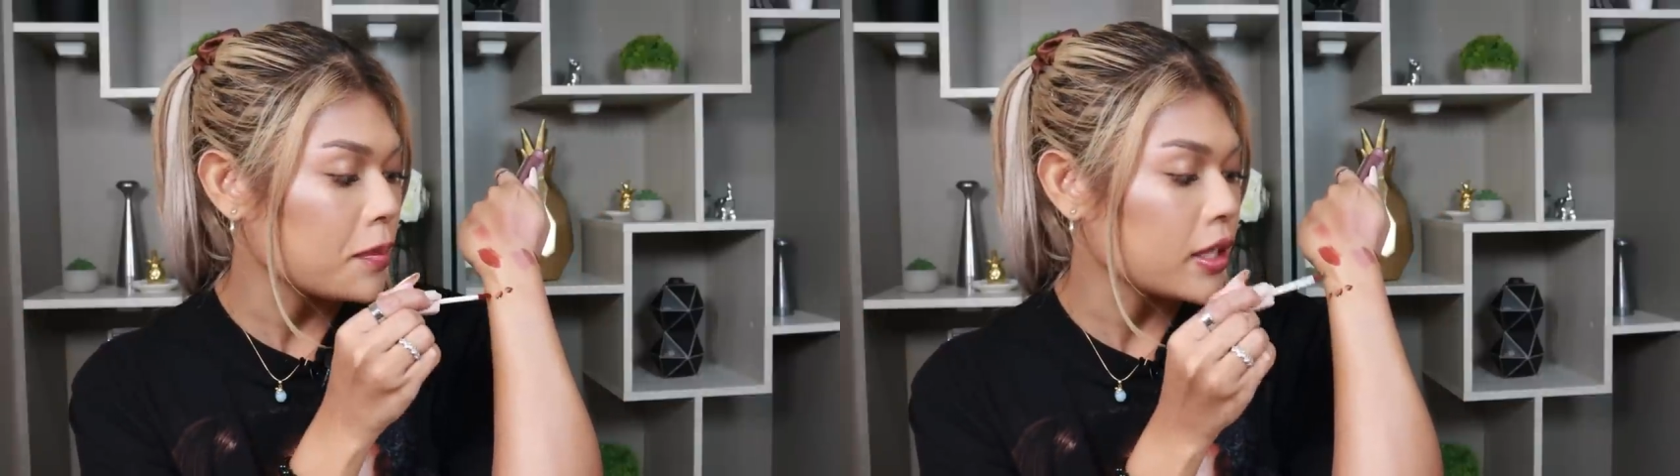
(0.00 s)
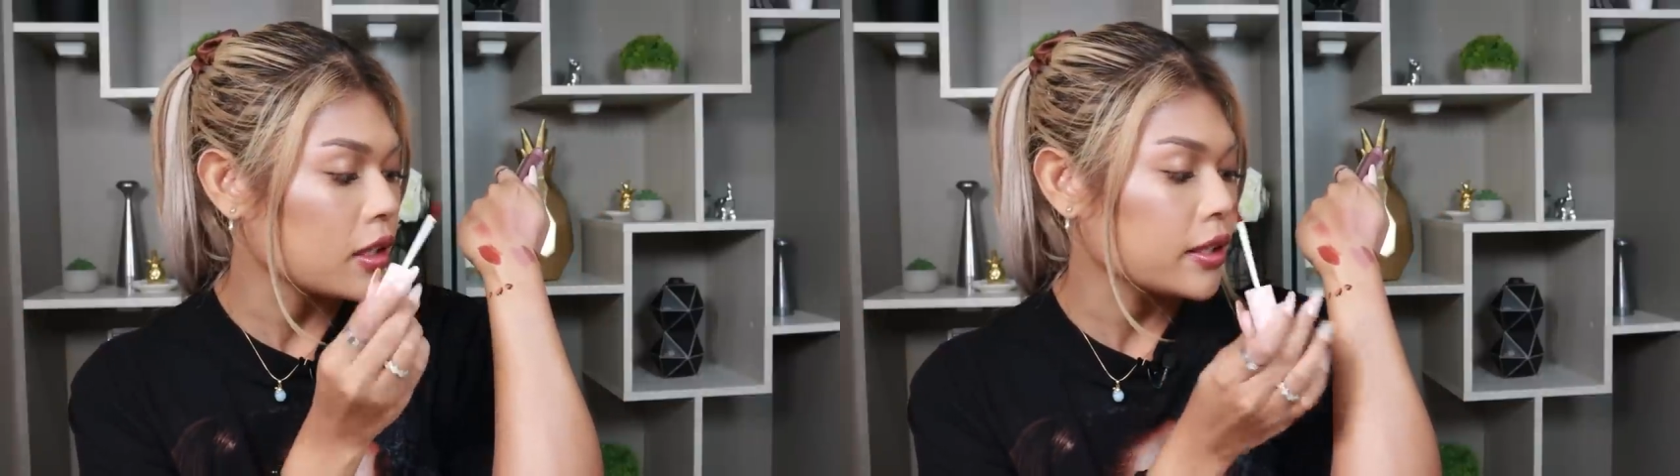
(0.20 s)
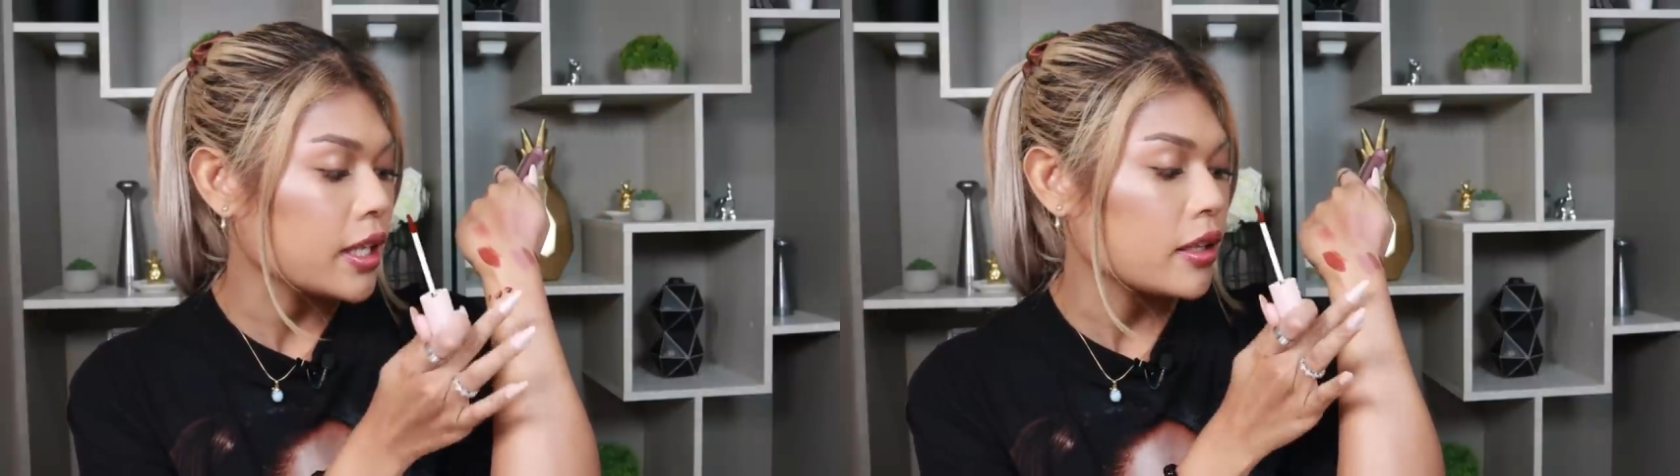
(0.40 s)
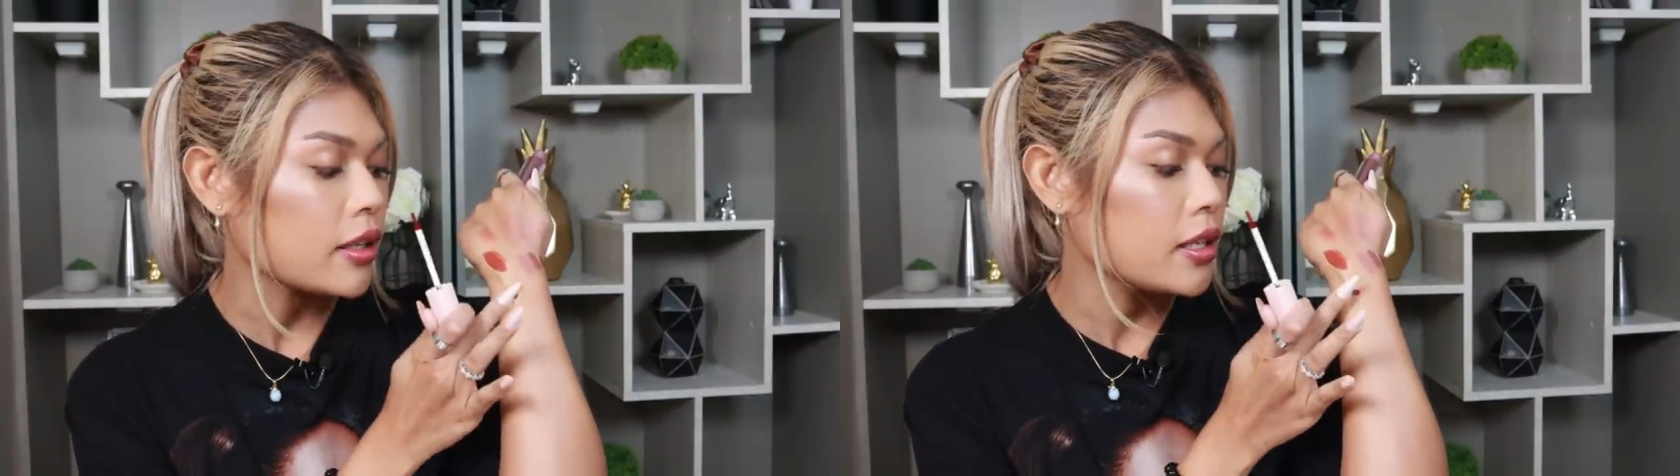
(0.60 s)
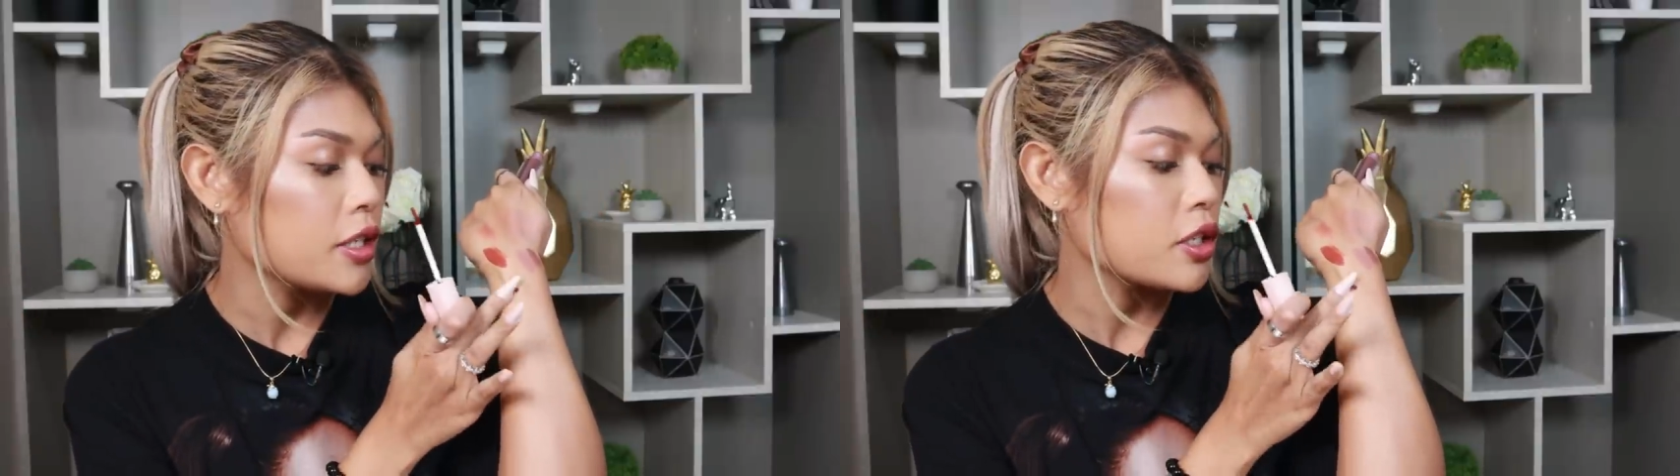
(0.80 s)
typical
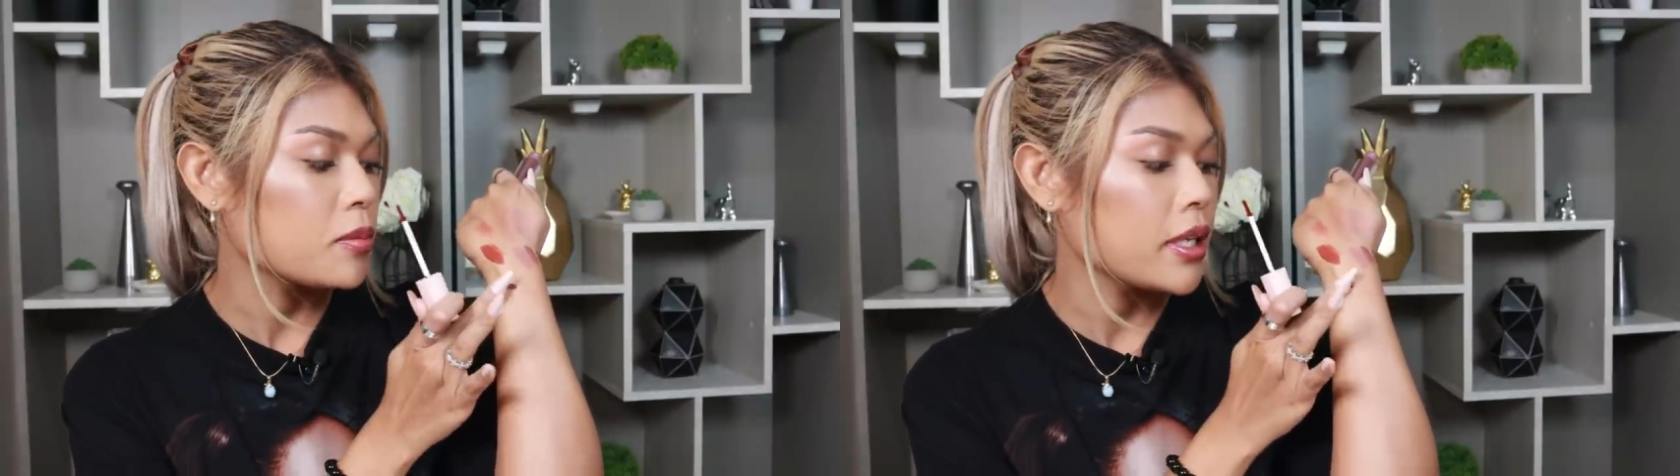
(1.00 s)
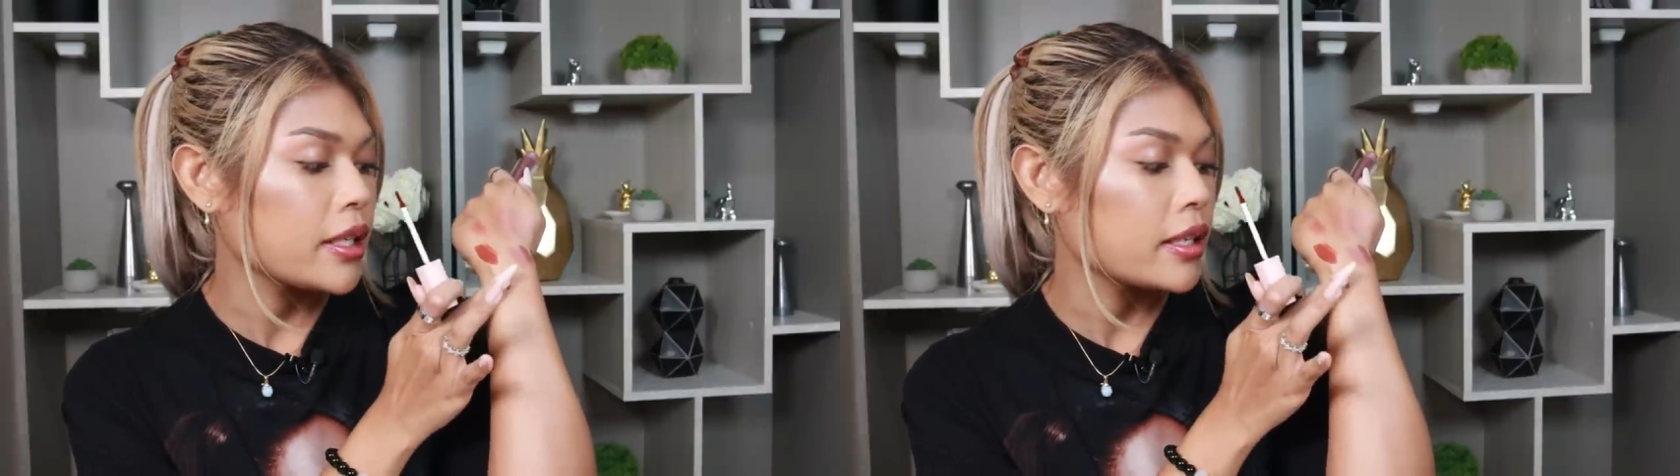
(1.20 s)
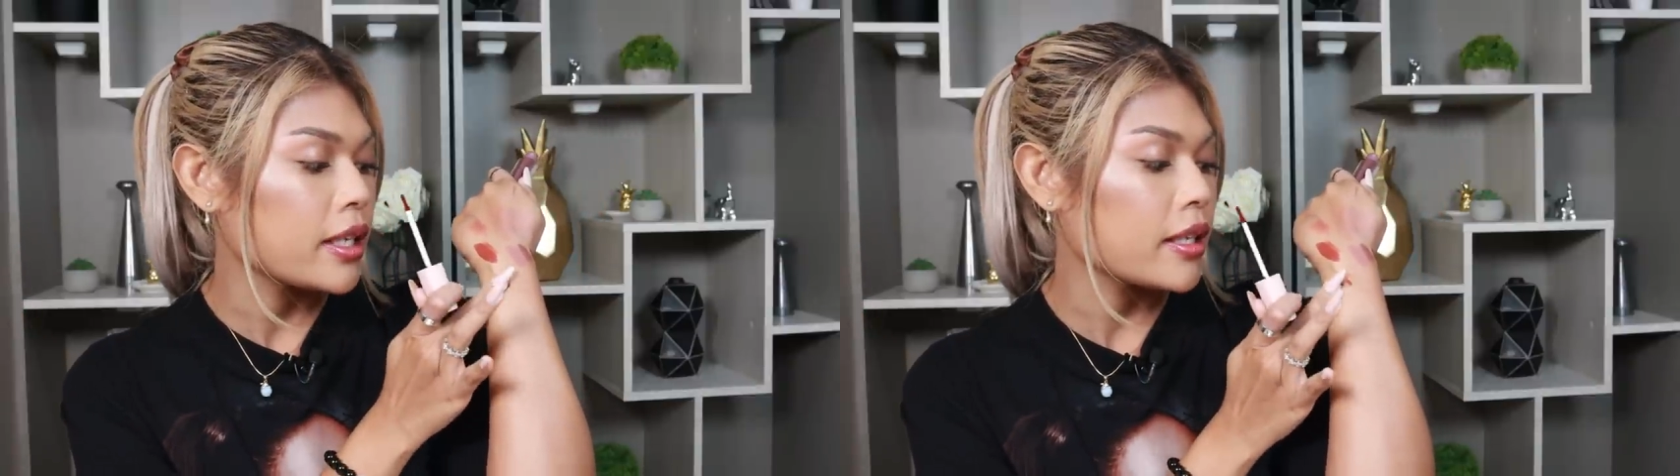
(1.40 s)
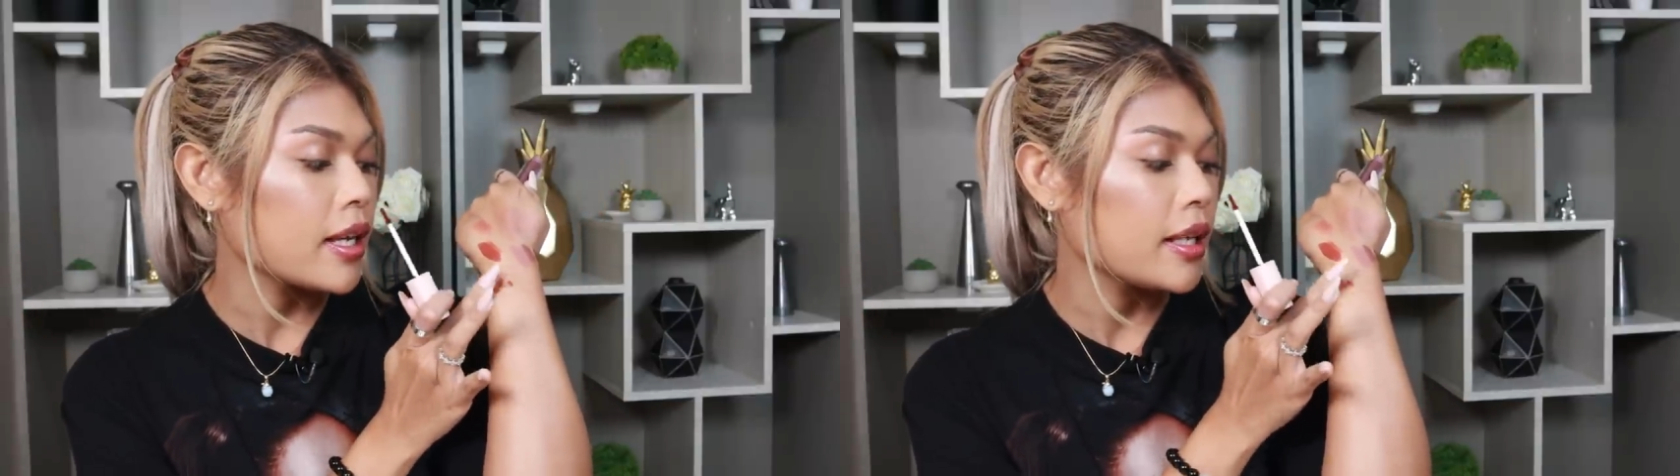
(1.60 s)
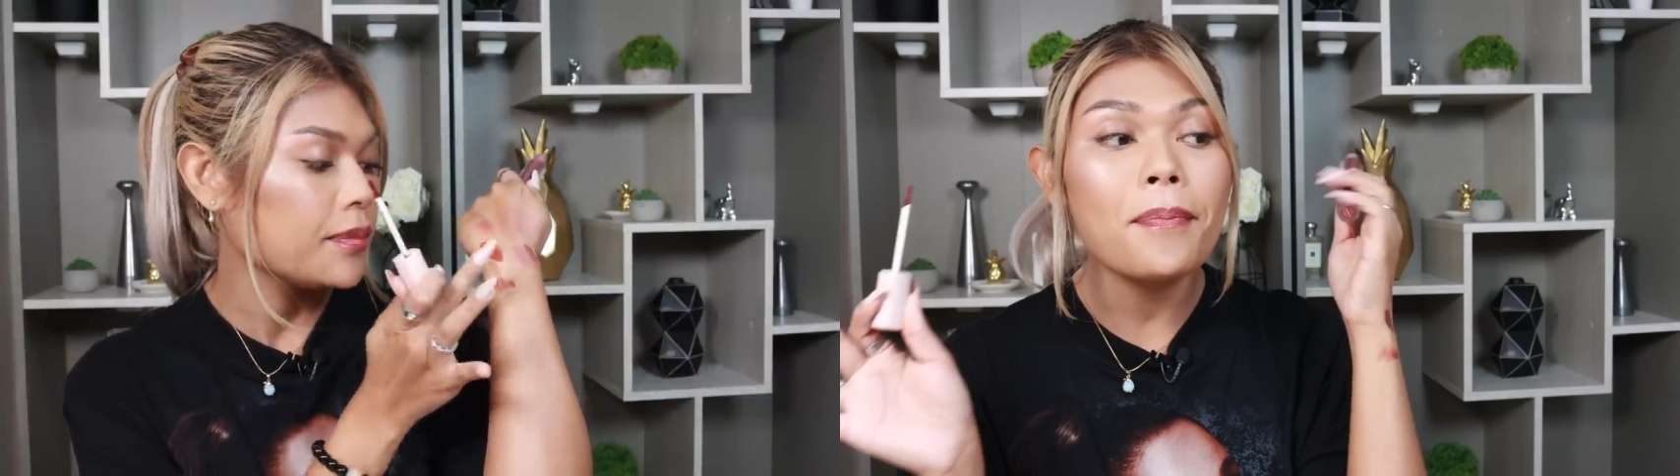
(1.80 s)
tint and then just blend it like that.